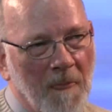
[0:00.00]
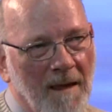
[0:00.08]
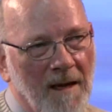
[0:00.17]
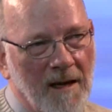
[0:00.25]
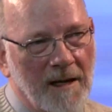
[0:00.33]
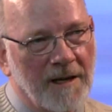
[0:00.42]

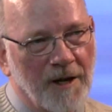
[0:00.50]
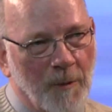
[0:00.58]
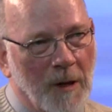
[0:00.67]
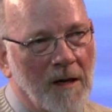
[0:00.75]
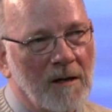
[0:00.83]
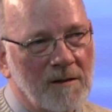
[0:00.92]
And I came
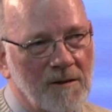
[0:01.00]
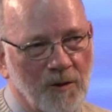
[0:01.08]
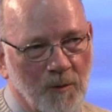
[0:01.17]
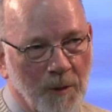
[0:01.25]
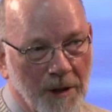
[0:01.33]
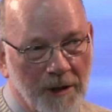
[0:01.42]
out to
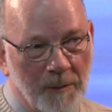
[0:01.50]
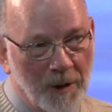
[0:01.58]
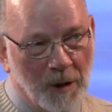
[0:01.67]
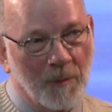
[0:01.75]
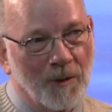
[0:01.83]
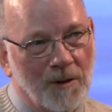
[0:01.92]
many
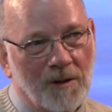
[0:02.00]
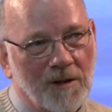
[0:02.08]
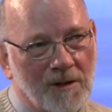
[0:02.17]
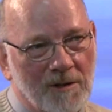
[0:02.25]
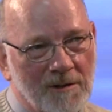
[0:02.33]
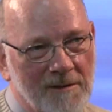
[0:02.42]
people
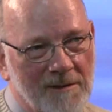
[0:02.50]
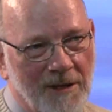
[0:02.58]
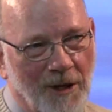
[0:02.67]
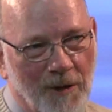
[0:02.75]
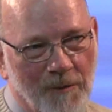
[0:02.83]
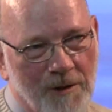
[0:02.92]
on
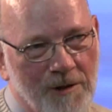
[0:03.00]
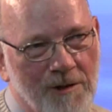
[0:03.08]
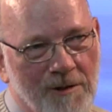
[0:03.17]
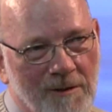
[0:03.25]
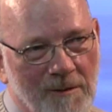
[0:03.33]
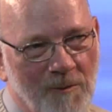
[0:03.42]

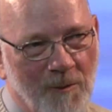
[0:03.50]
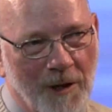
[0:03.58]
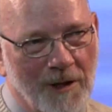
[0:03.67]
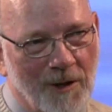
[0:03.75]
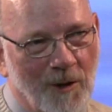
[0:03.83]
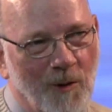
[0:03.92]
television,
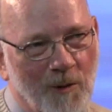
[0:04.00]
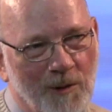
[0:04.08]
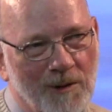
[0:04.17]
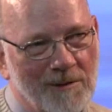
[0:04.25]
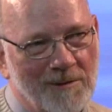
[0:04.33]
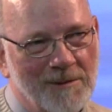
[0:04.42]
radio,
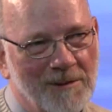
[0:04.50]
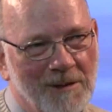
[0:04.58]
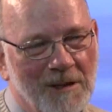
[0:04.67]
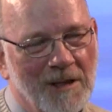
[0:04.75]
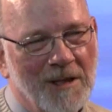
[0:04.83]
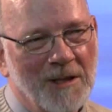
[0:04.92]
and
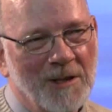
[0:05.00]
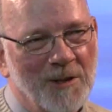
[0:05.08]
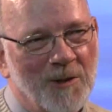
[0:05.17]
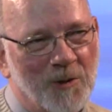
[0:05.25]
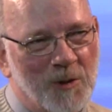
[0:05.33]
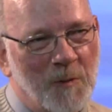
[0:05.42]

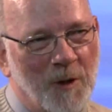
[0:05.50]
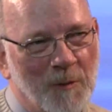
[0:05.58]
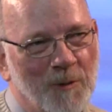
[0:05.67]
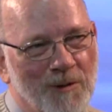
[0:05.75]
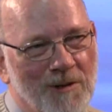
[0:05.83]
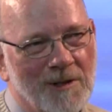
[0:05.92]

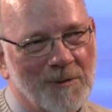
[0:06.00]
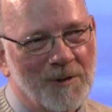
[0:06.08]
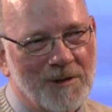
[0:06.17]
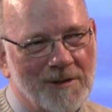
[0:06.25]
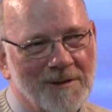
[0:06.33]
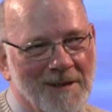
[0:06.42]
newspapers. It
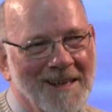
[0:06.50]
was